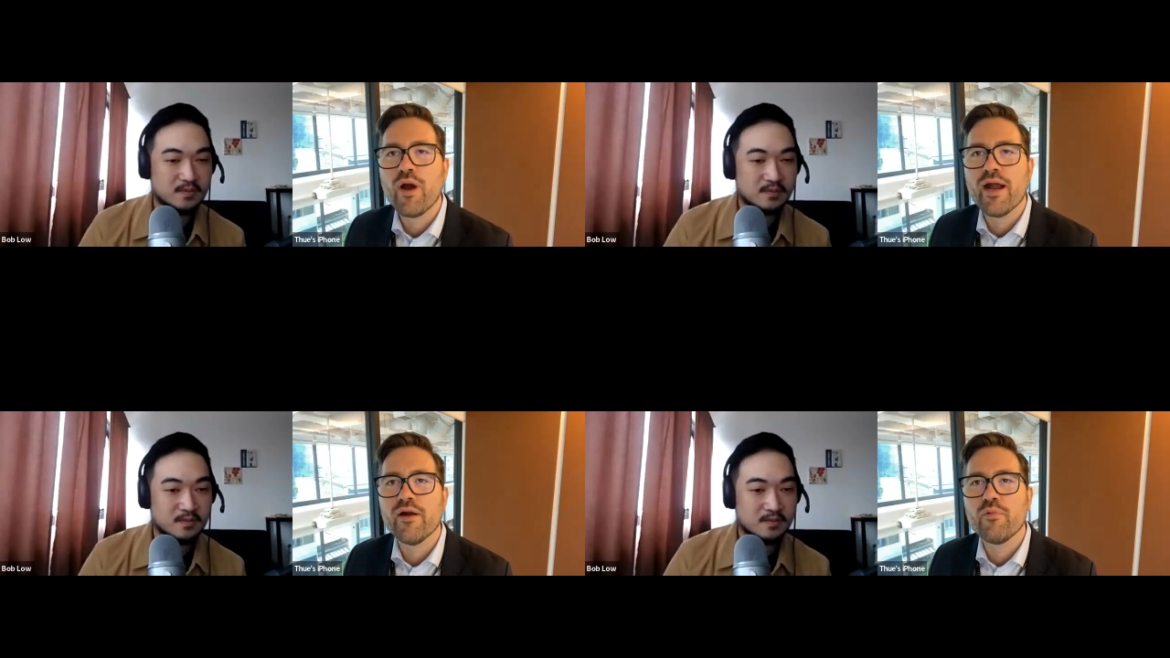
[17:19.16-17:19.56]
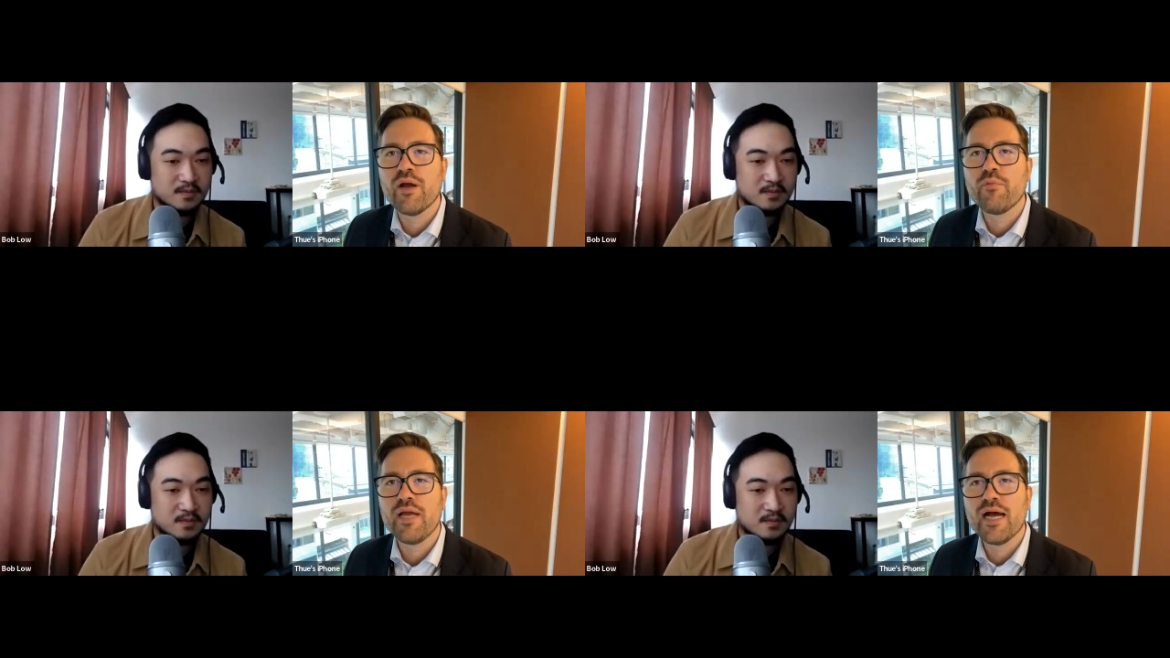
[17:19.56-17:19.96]
Speaker 1: where
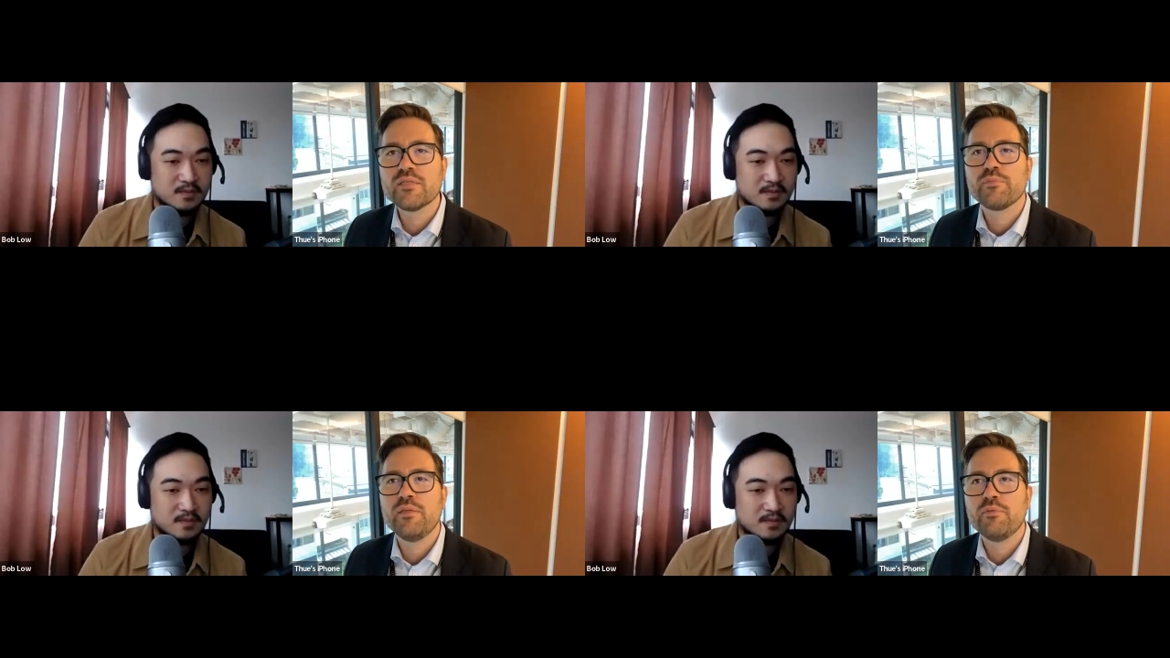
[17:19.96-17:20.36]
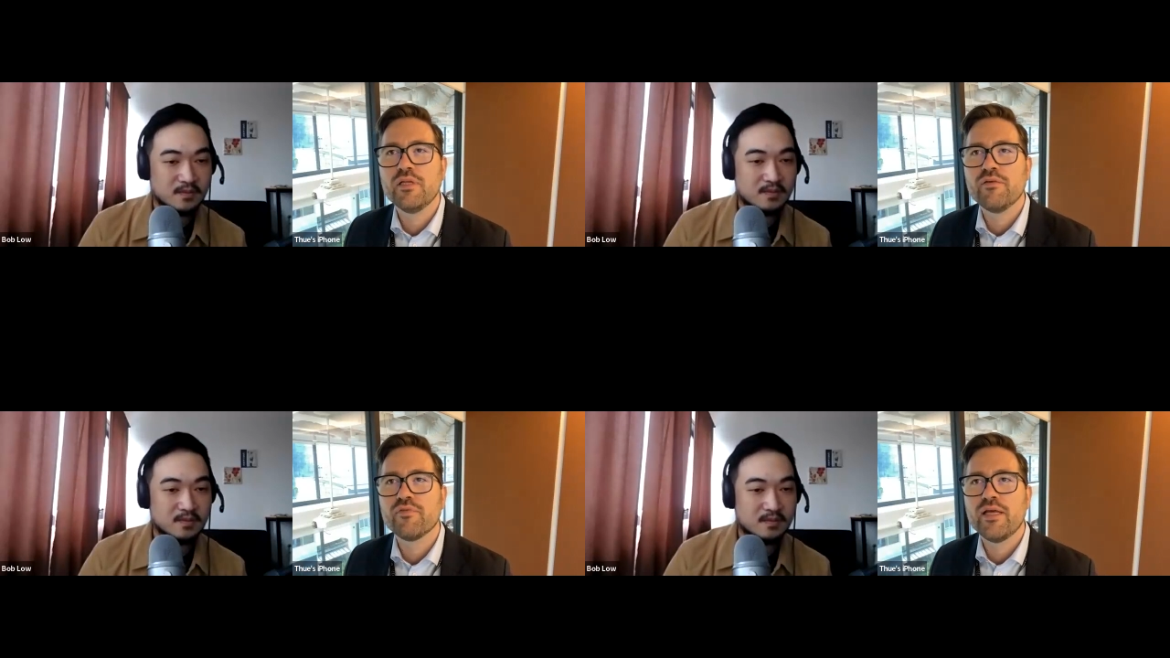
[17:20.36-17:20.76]
where we asked people
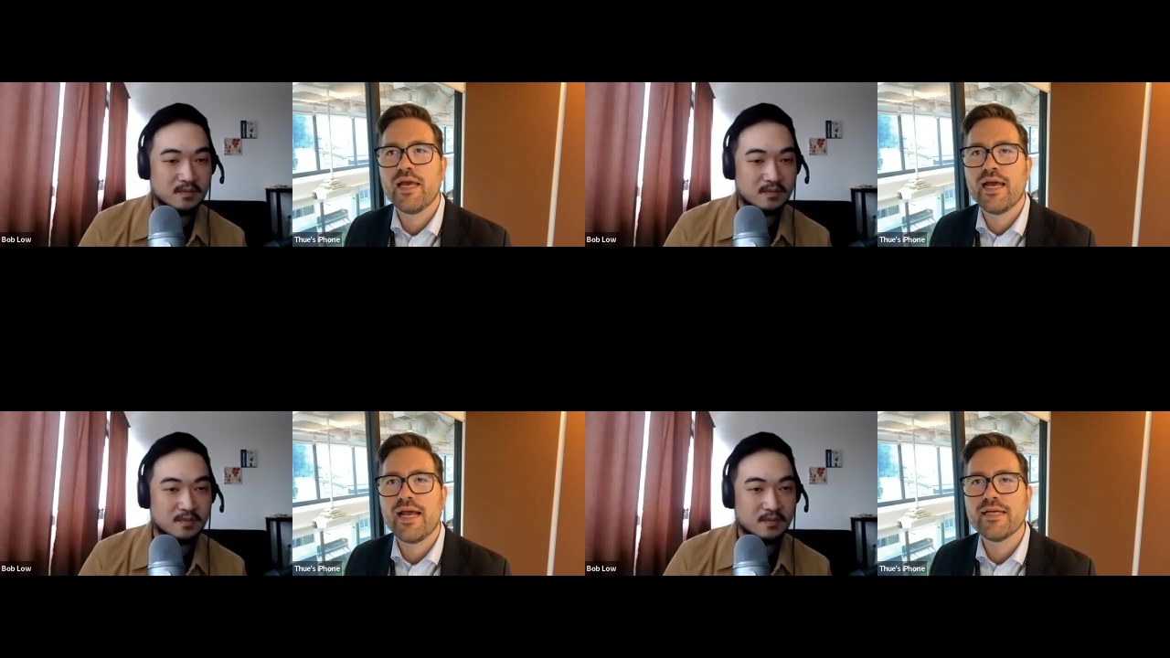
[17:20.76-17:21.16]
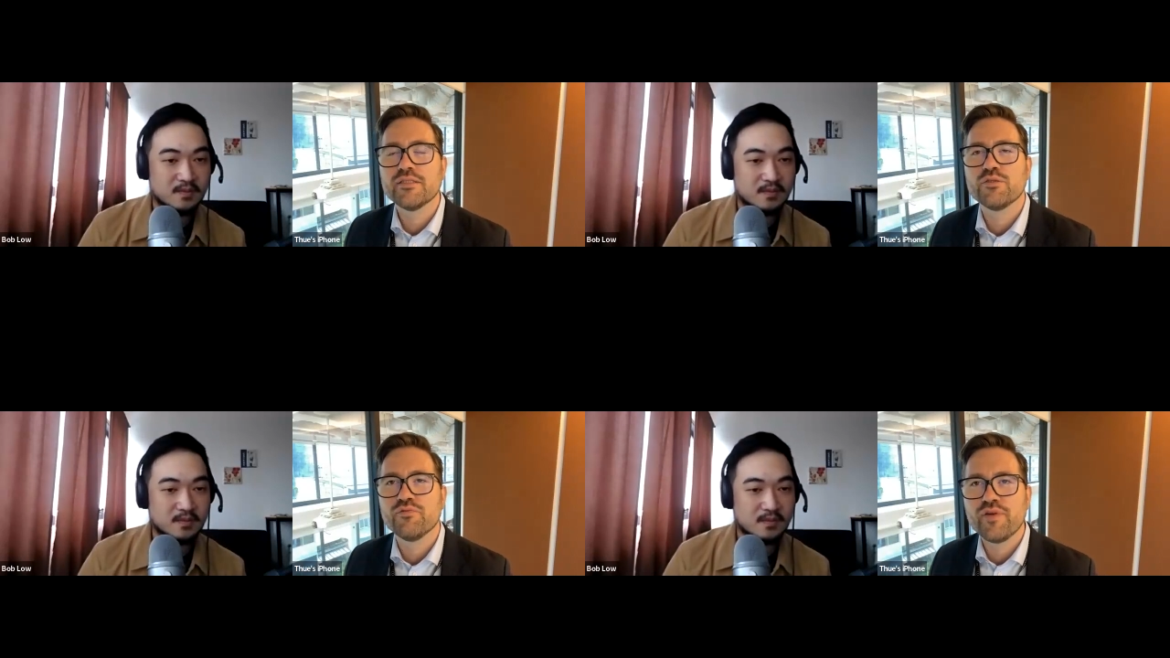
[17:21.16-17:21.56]
if they had
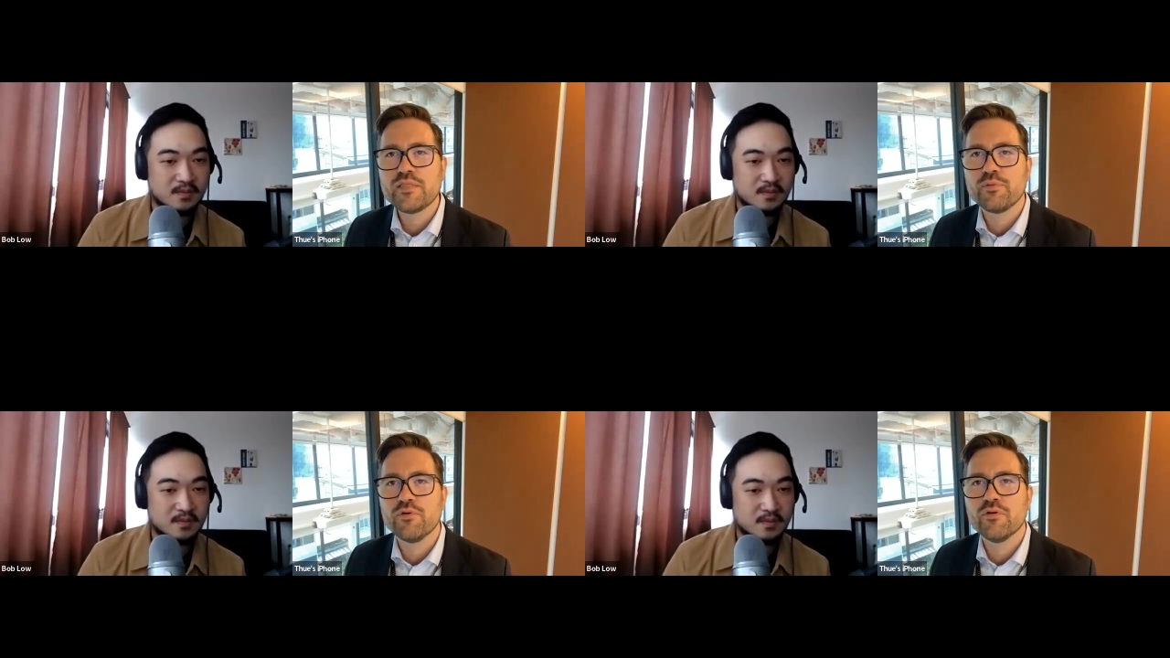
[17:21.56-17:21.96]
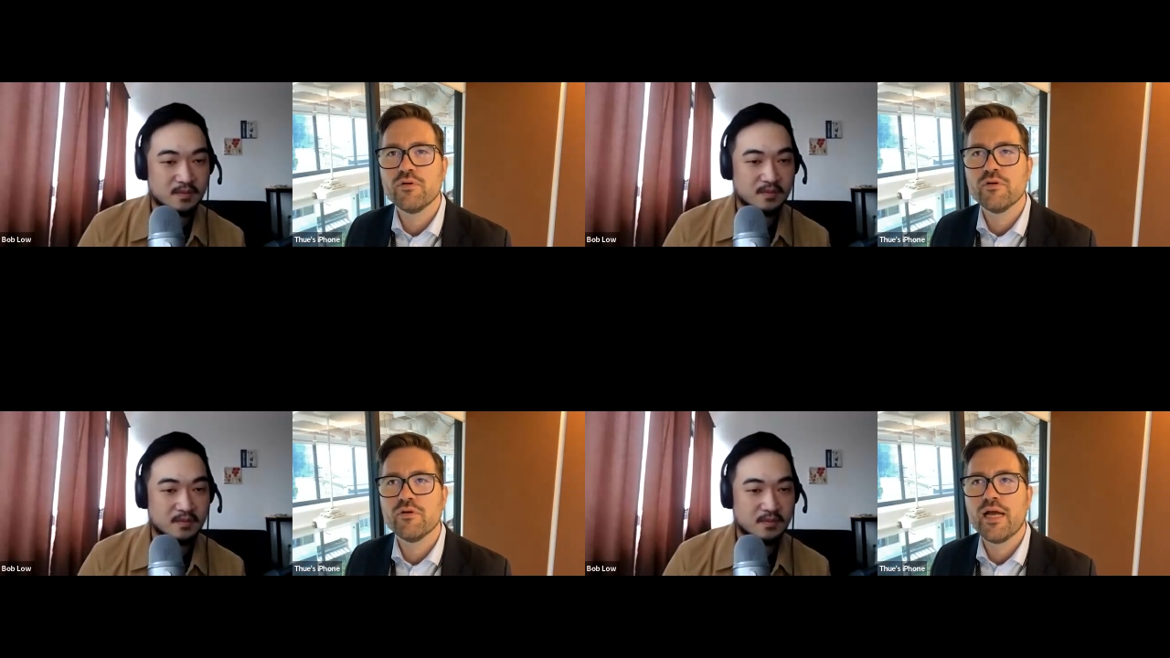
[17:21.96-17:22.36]
access to Facebook
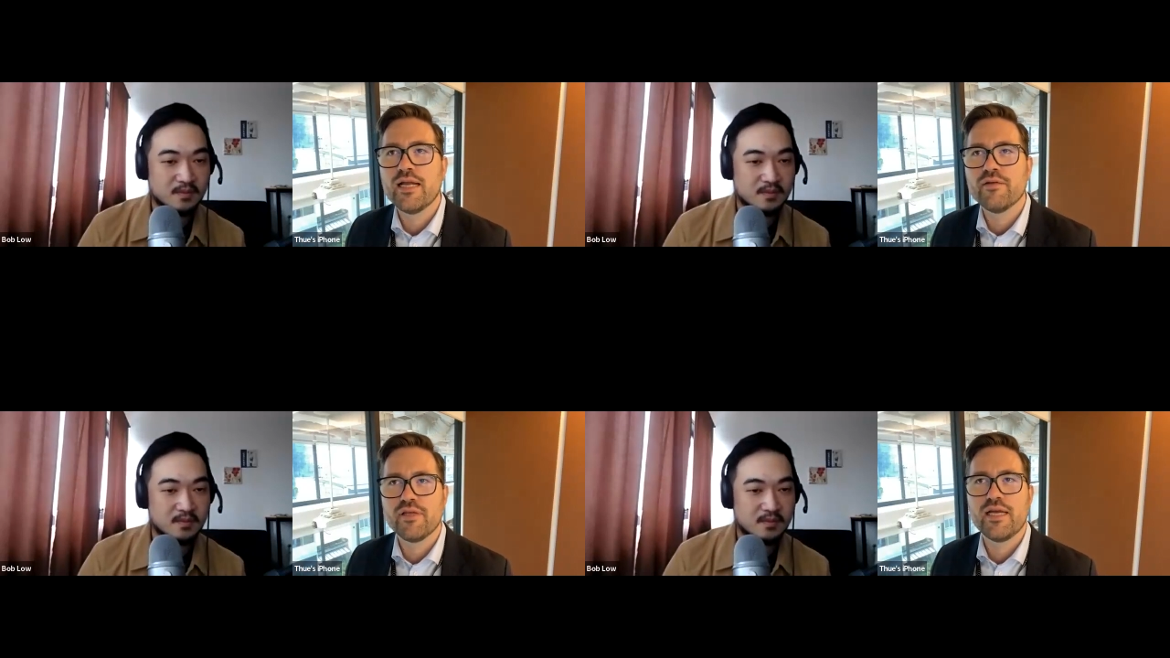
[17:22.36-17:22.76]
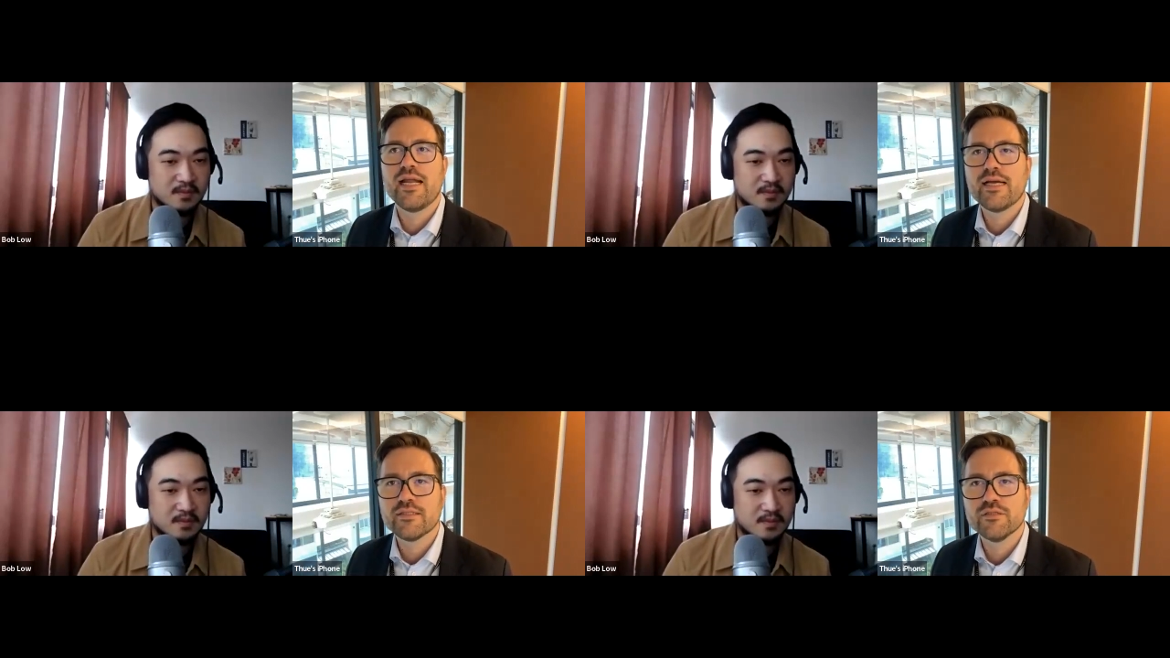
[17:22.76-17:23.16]
and if they had
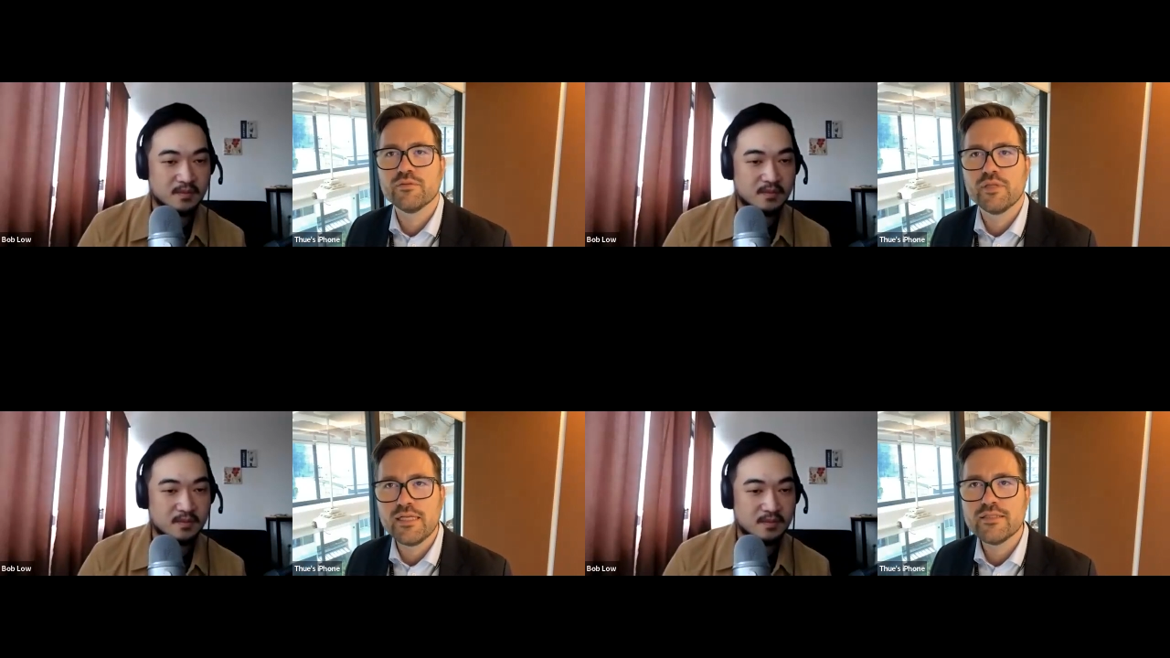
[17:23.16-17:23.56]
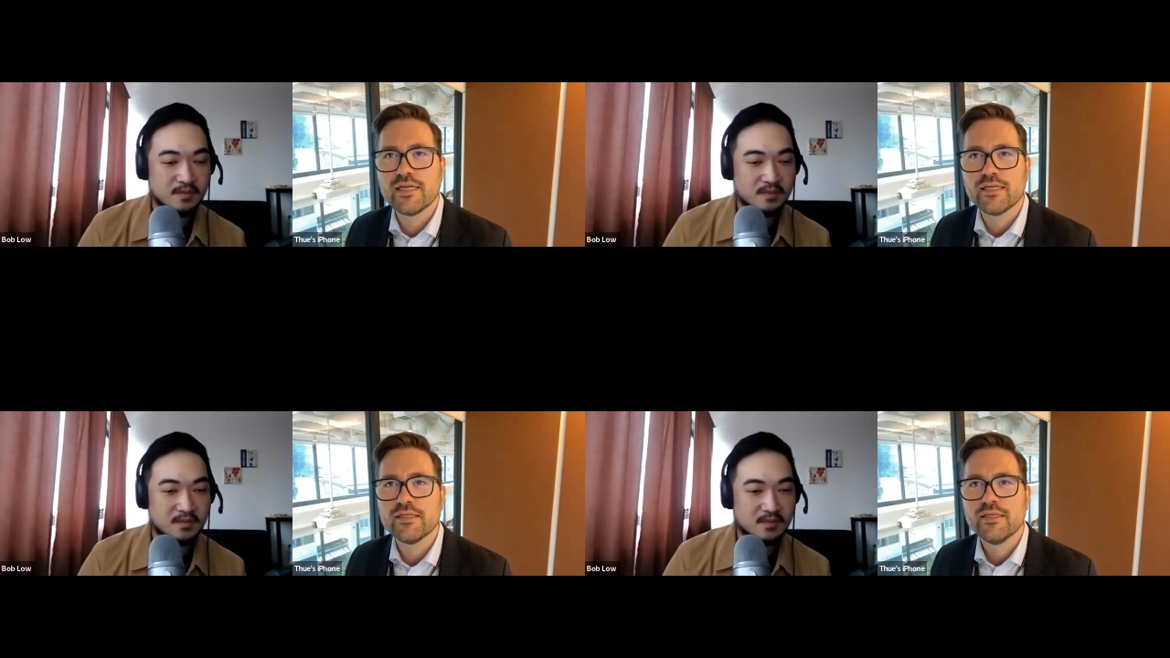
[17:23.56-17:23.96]
access to the
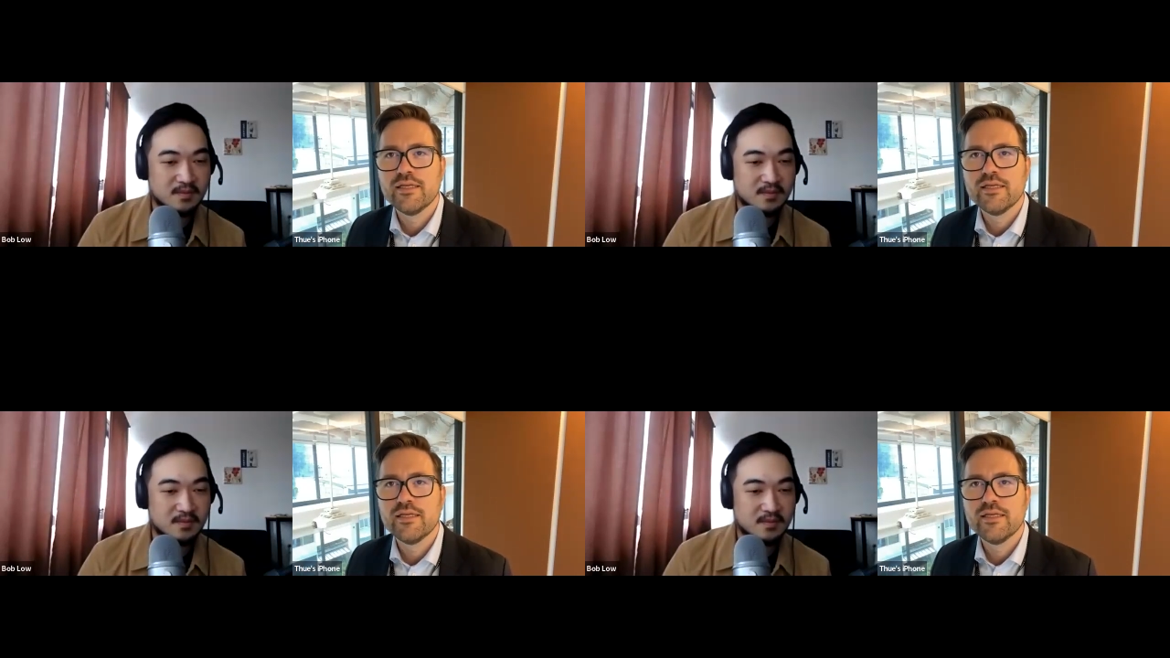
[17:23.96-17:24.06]
internet,